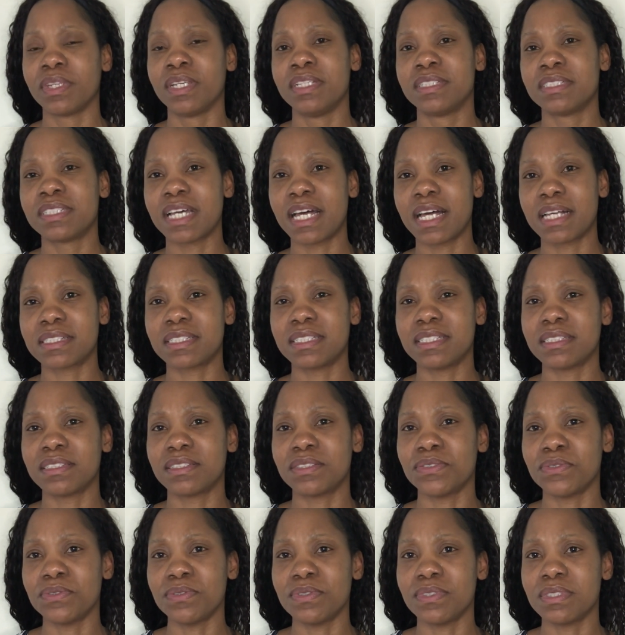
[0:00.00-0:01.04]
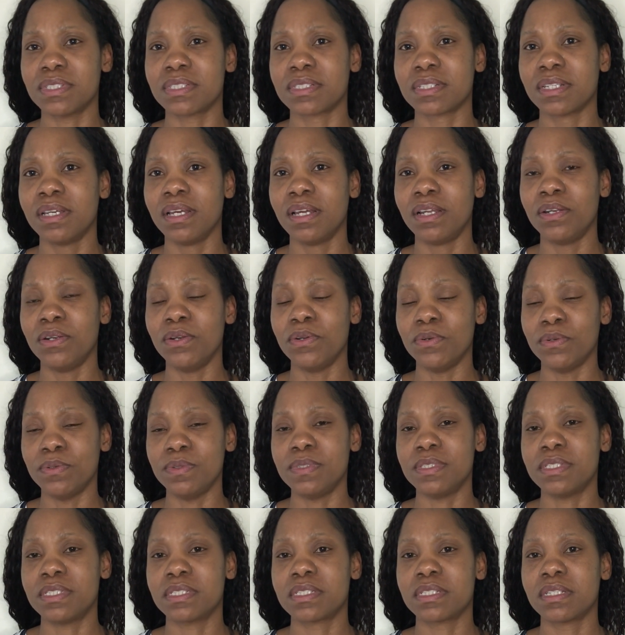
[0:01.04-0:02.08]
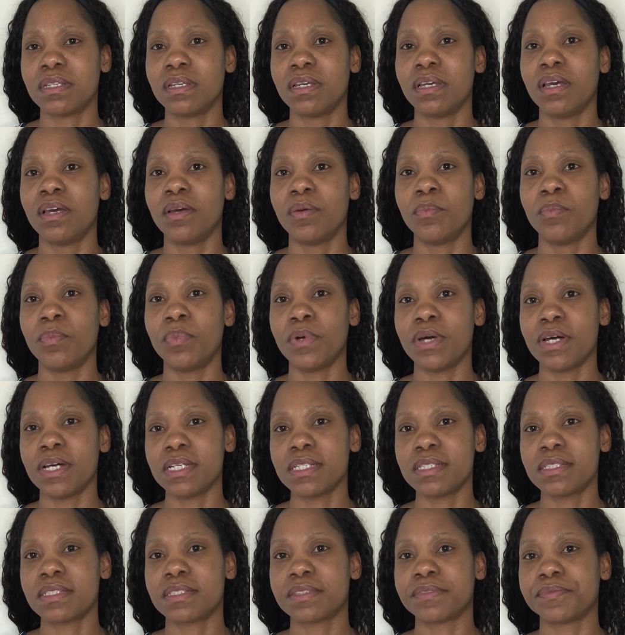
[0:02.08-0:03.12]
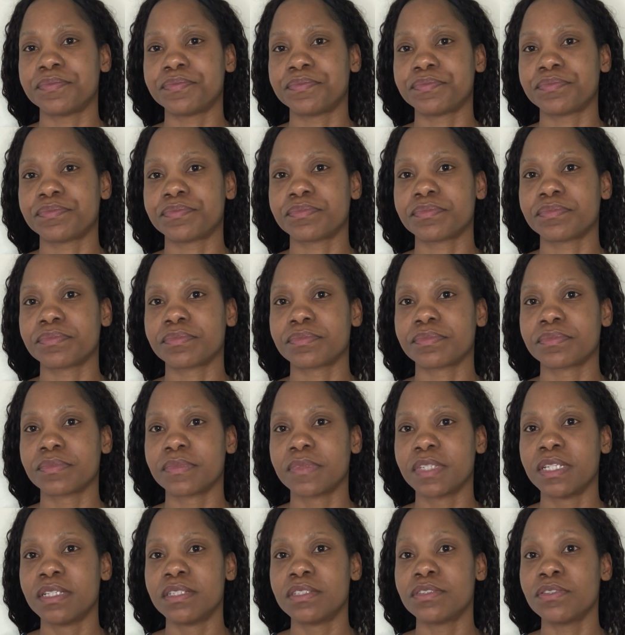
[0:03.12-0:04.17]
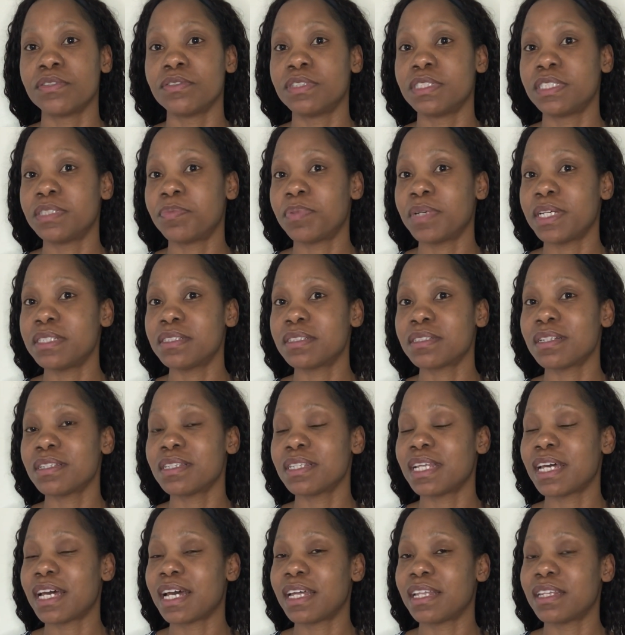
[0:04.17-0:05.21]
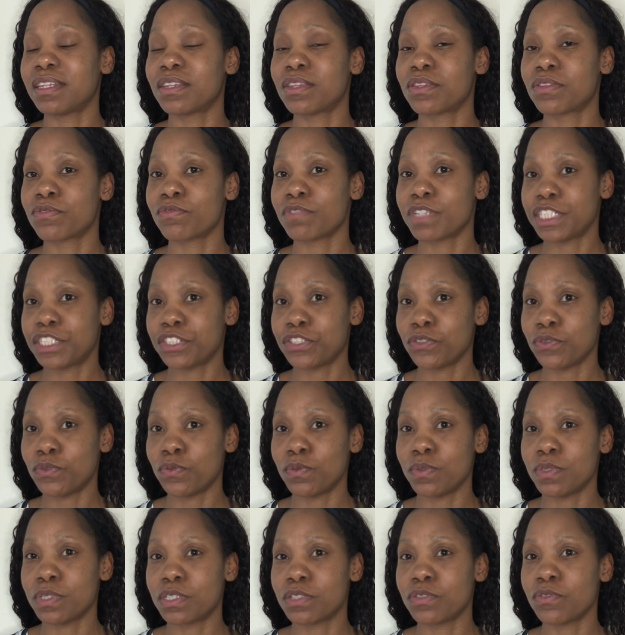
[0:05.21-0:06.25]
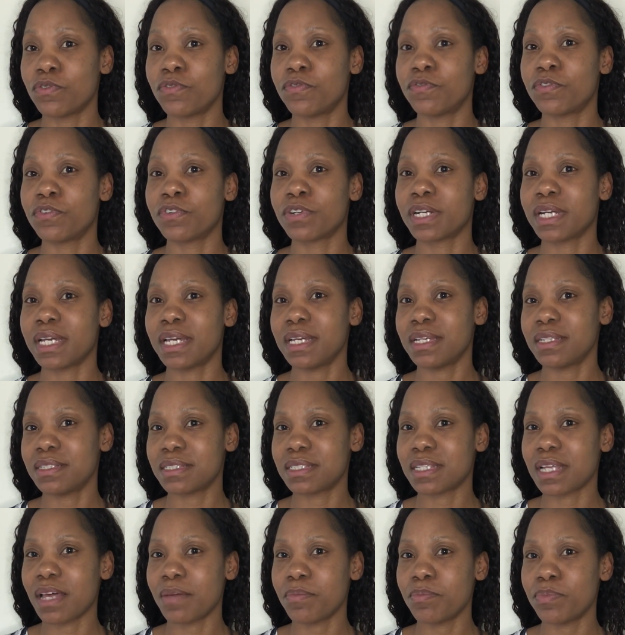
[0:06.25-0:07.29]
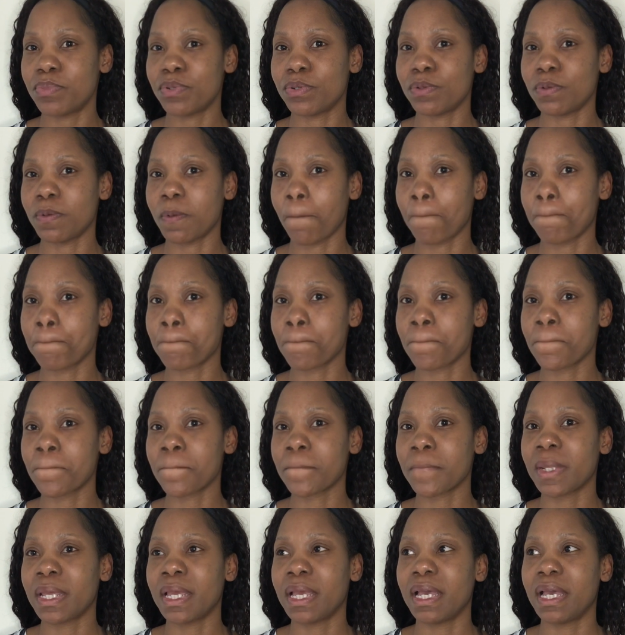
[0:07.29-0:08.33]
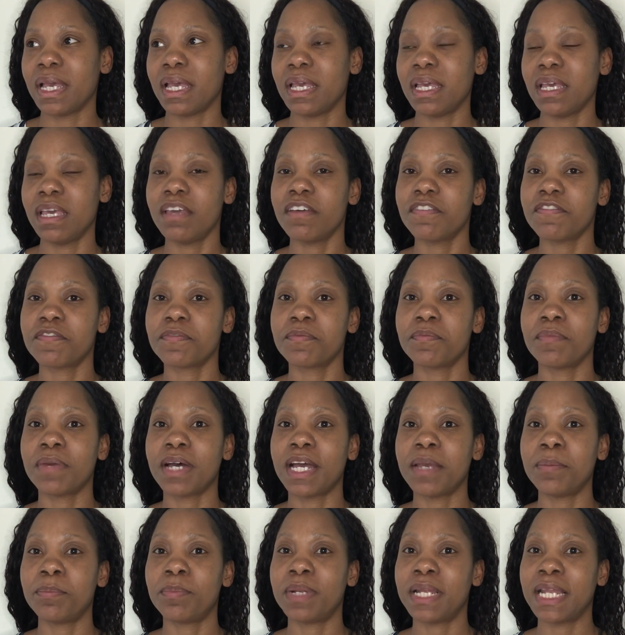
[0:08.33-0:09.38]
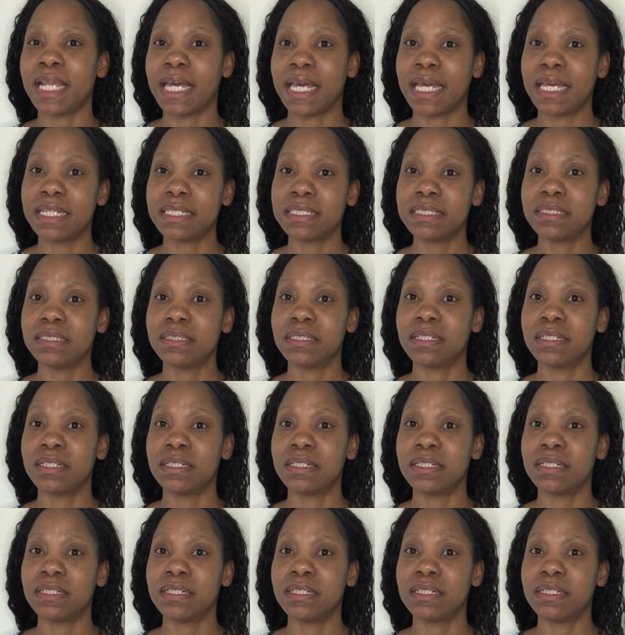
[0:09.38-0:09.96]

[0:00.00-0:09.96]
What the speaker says: to access those loans. But so it depends on that threshold. So for example, if my plan